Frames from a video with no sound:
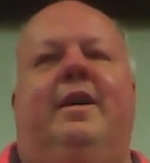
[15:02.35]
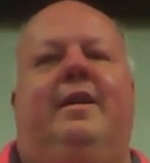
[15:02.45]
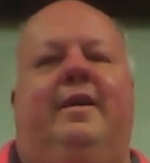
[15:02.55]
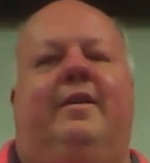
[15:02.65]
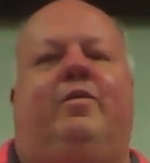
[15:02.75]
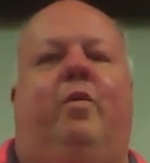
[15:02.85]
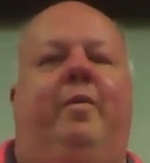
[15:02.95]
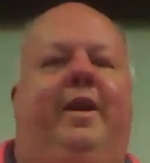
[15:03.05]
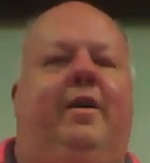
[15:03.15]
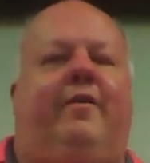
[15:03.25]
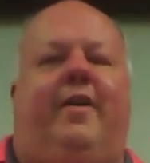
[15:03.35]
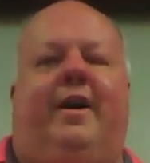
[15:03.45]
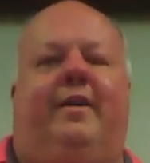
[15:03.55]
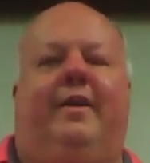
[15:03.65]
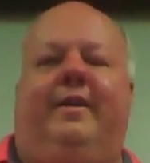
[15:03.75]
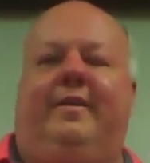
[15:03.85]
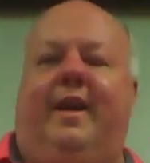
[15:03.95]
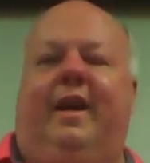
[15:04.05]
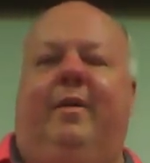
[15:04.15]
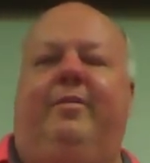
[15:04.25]
This will be your final
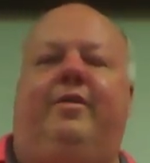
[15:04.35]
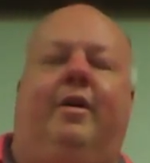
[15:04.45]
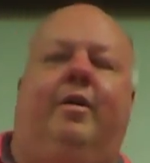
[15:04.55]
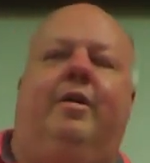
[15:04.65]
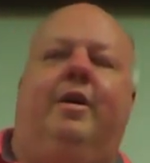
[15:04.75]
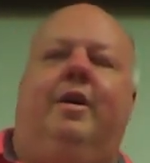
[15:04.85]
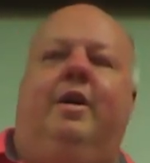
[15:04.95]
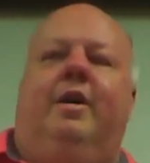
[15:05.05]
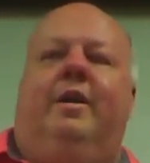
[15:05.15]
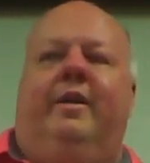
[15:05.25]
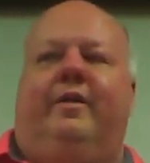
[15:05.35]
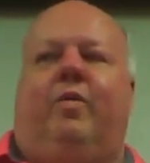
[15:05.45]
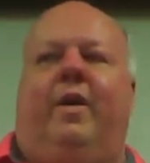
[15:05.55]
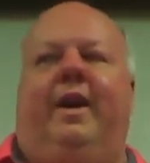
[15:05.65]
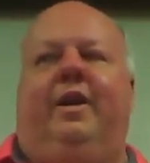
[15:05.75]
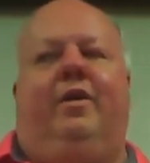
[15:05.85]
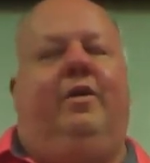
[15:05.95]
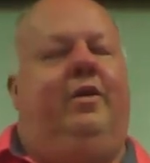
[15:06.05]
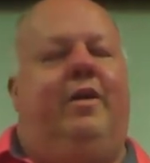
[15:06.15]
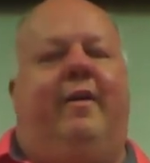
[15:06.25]
exam. So this way
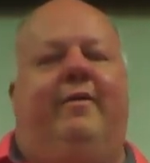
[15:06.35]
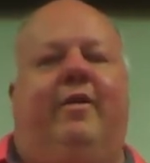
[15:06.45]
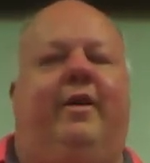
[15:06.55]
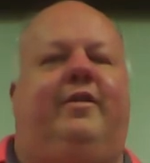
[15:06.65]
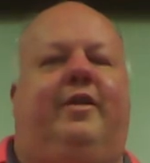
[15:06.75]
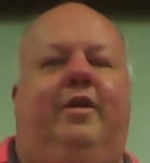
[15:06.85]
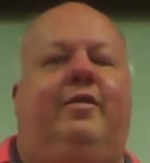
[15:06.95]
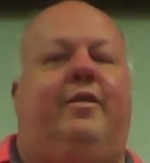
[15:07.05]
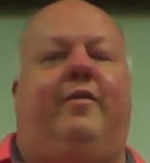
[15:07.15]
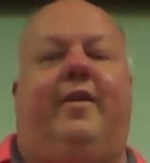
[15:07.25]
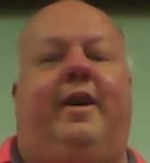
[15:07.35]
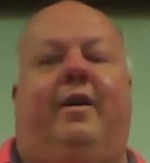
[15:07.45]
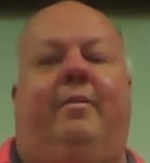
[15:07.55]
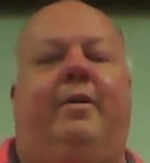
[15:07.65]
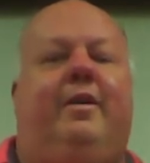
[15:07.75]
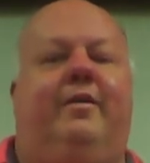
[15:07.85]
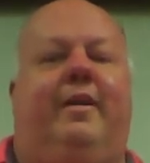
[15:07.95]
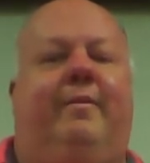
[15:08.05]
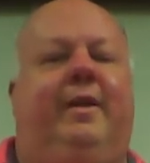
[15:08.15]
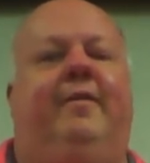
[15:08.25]
you have no excuse to fail because
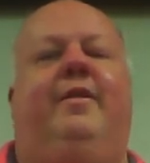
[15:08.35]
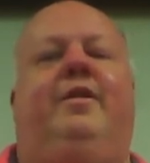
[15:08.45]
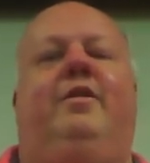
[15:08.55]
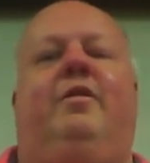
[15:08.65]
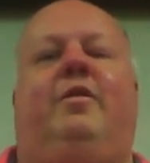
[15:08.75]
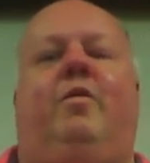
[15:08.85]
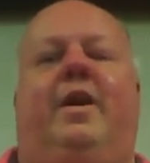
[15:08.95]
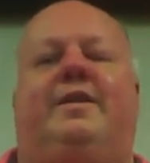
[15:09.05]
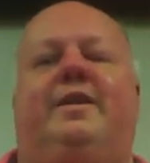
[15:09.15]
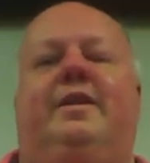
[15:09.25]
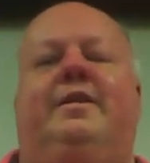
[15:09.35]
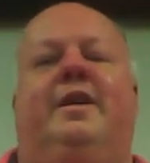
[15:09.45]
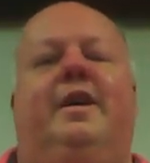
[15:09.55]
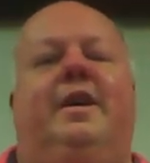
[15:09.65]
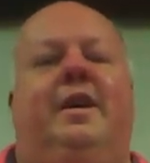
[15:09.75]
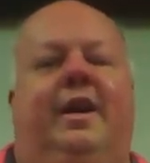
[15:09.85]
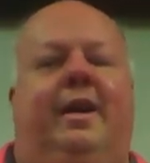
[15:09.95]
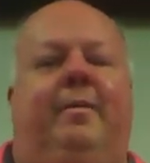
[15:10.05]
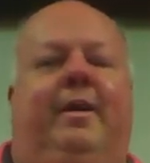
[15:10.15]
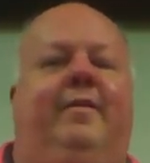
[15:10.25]
I'm giving you the questions and
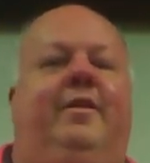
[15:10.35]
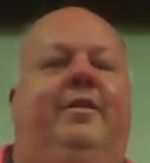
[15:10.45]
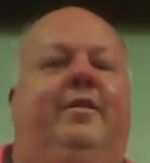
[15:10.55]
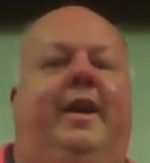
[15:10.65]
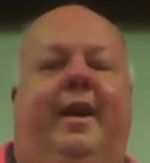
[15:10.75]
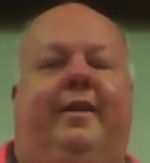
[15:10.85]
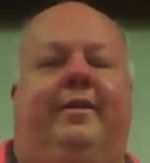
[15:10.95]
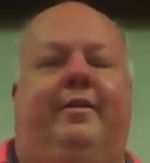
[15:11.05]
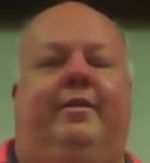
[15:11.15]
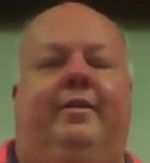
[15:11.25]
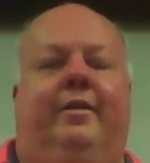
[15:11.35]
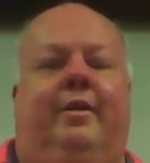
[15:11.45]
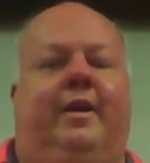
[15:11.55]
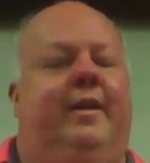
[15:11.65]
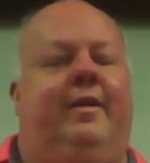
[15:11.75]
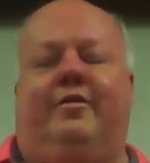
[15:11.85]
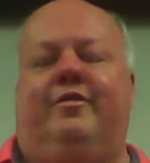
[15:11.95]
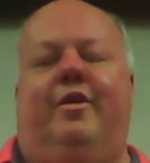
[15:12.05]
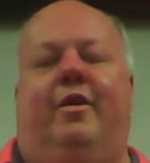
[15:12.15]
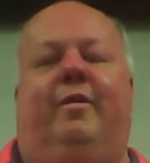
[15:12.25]
I'm giving you the answers. Okay, there's
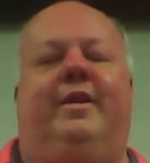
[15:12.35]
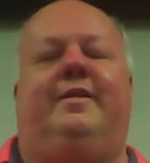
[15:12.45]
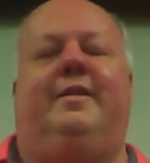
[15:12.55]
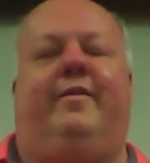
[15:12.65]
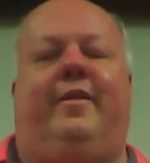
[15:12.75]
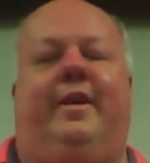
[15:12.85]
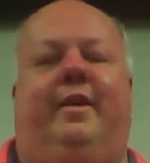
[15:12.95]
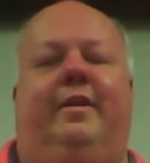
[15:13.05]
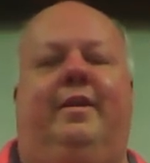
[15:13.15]
no reason to fail.